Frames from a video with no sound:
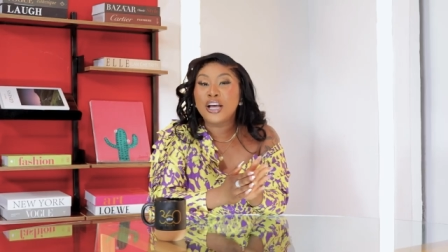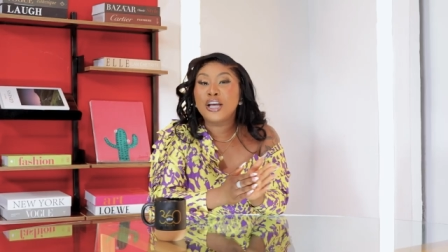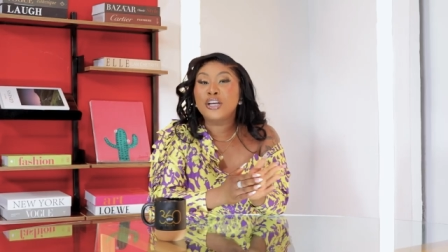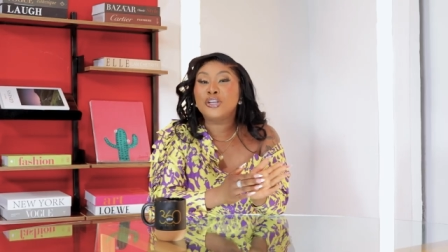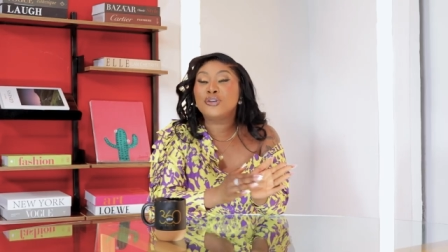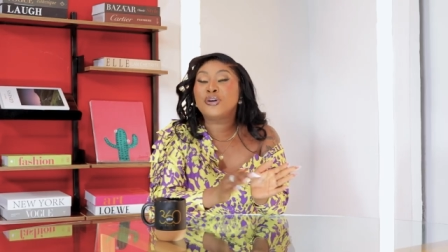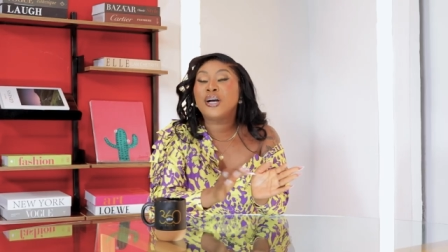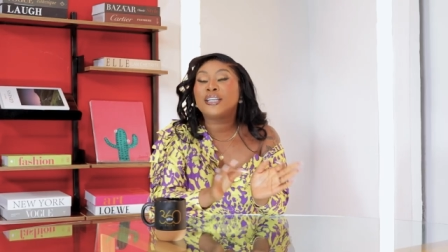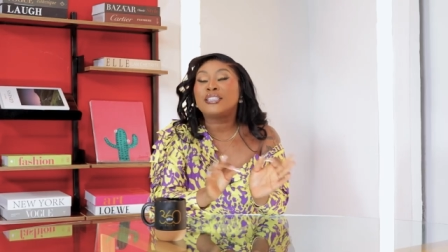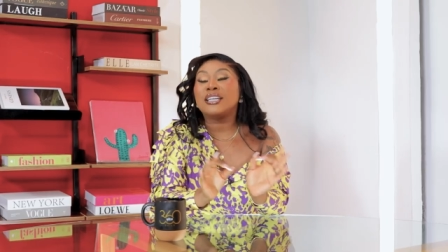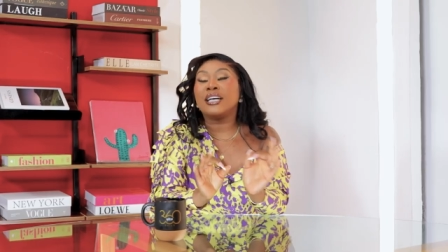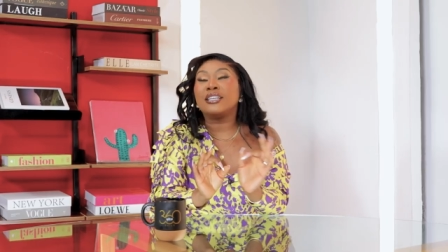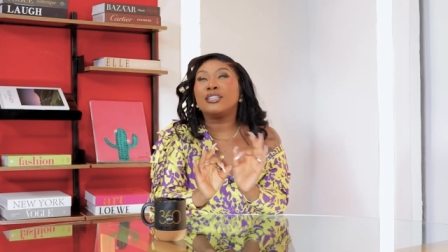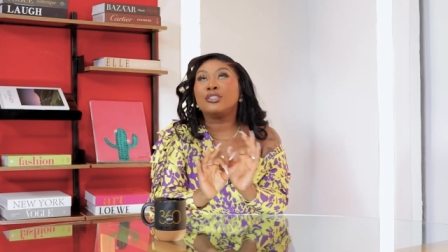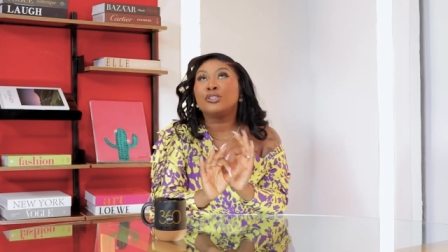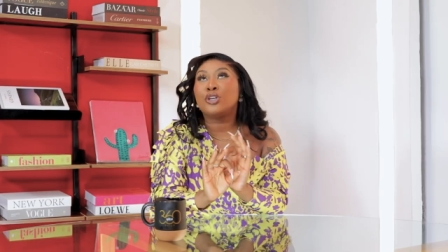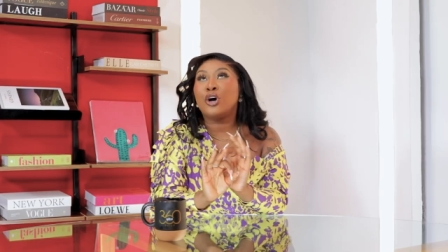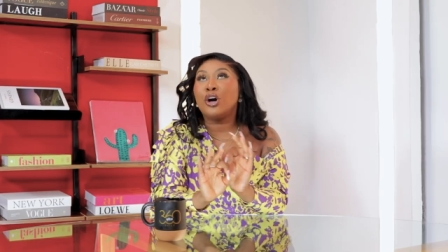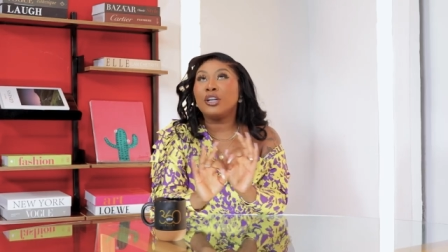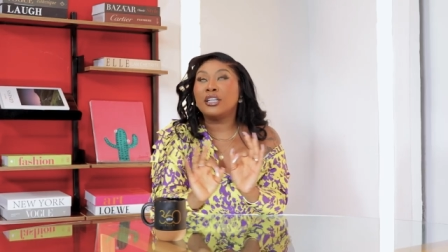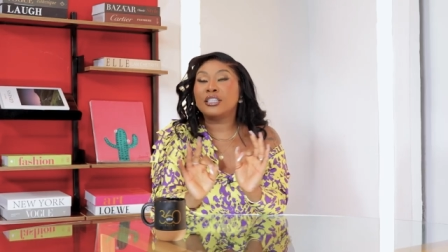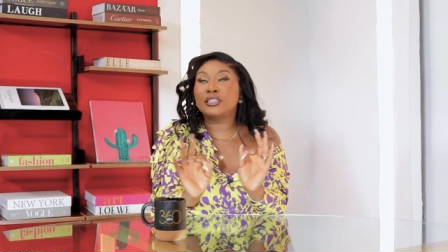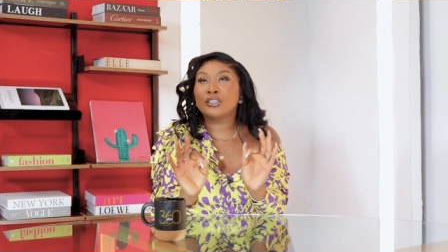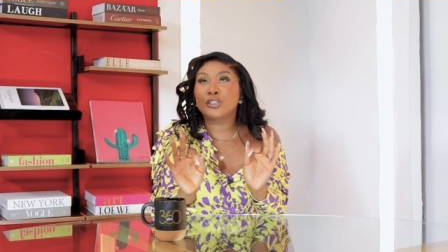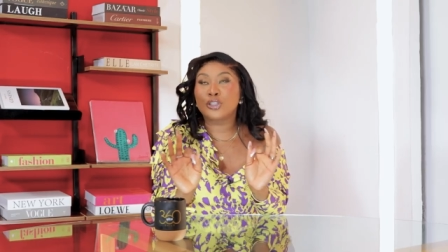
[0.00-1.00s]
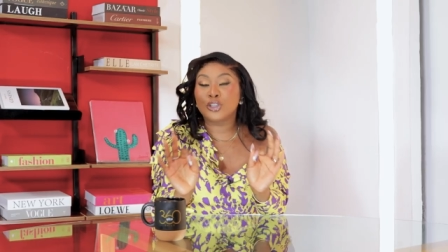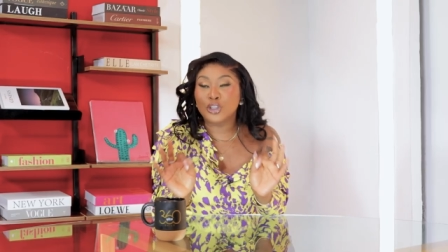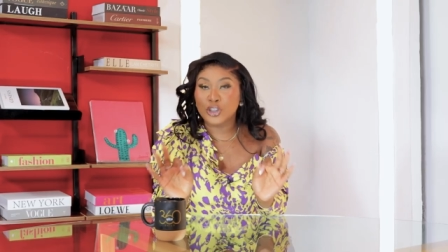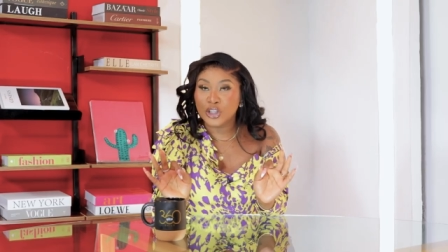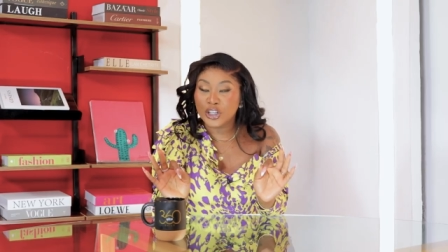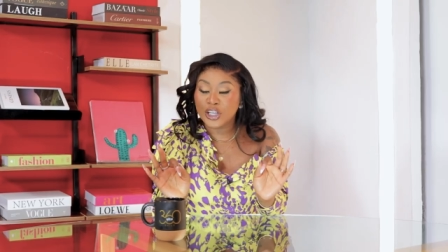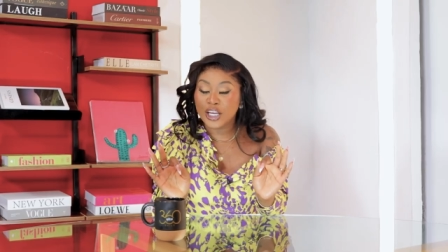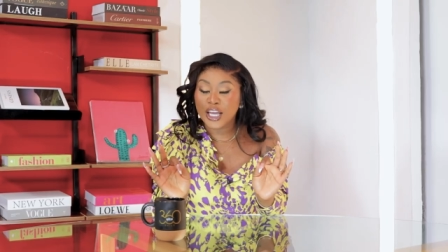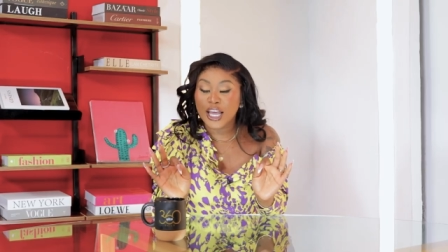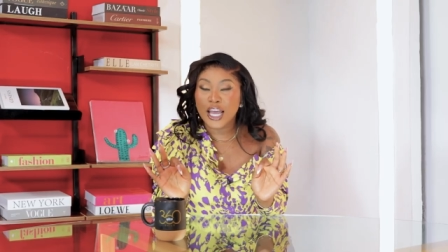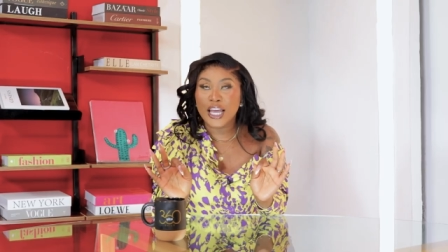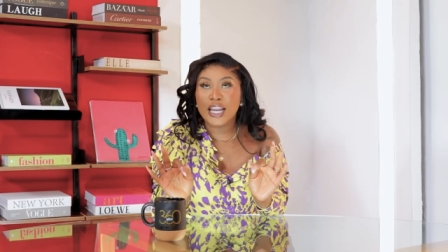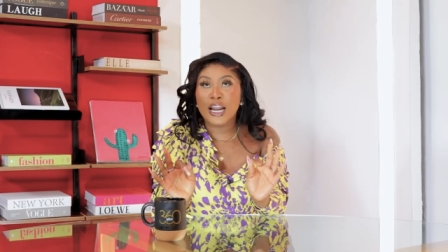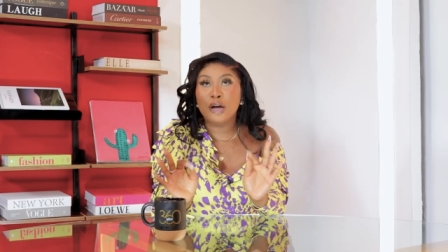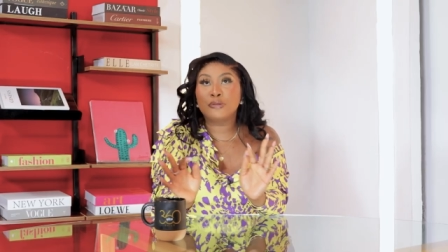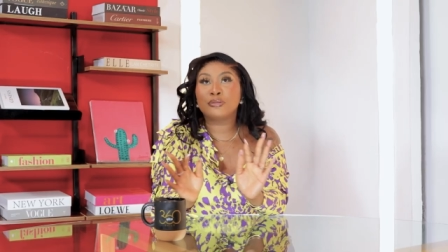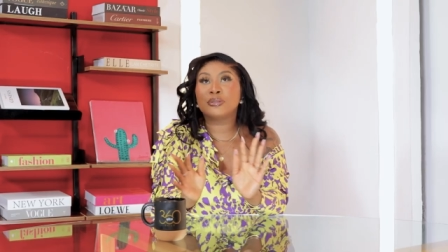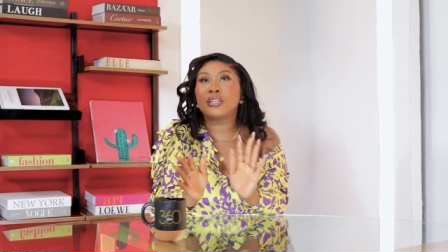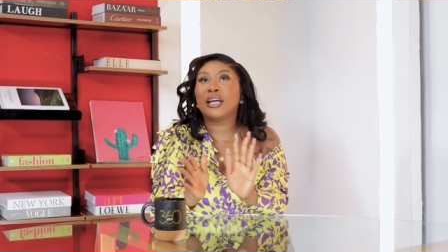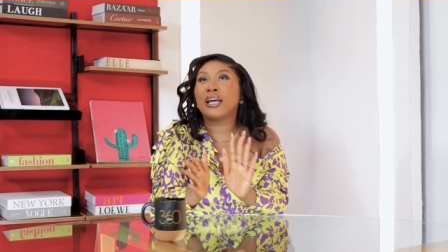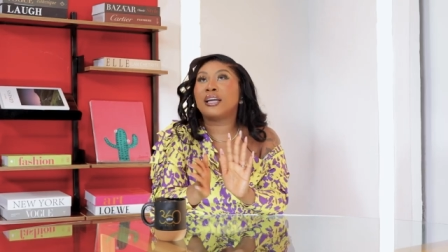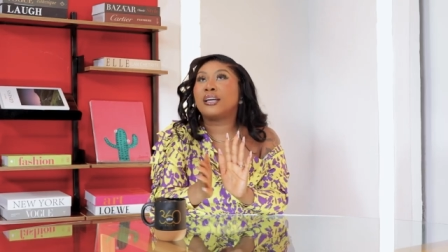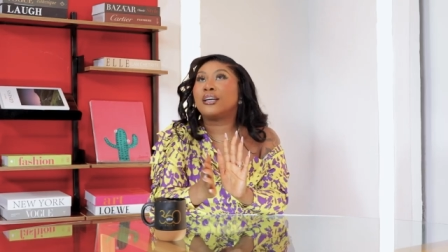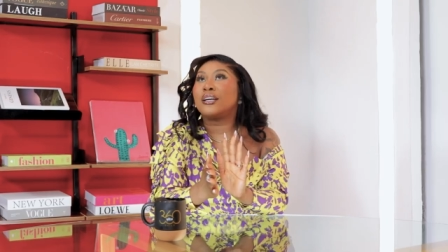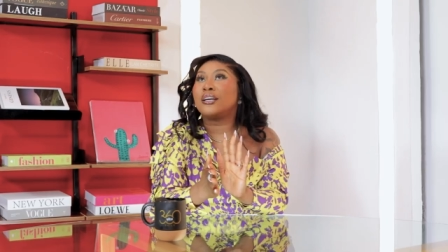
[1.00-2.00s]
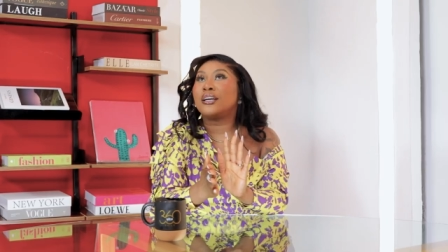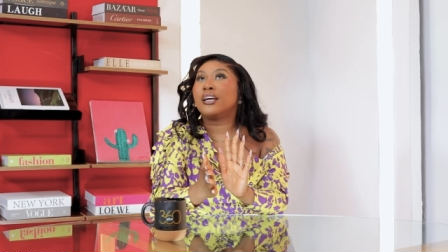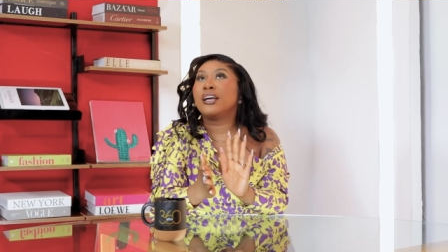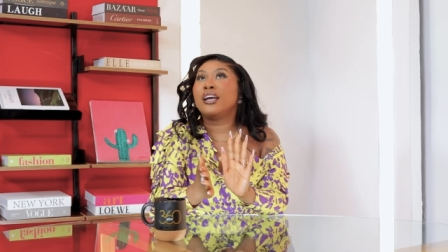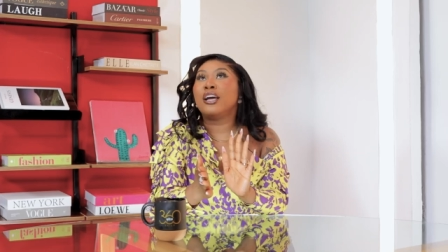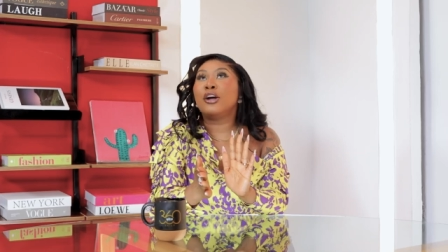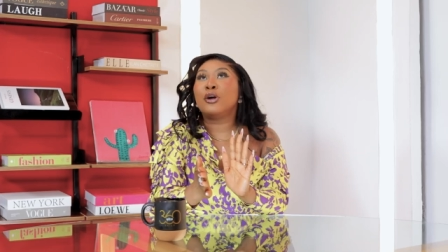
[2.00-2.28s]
You guys, I saw this look and I was like,